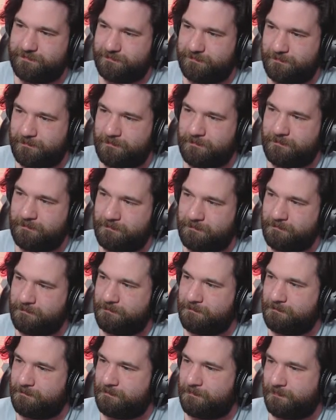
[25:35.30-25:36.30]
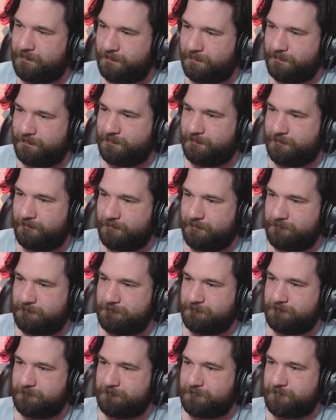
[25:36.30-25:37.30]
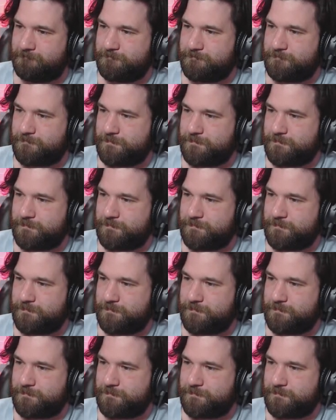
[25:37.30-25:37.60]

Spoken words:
Nothing is said.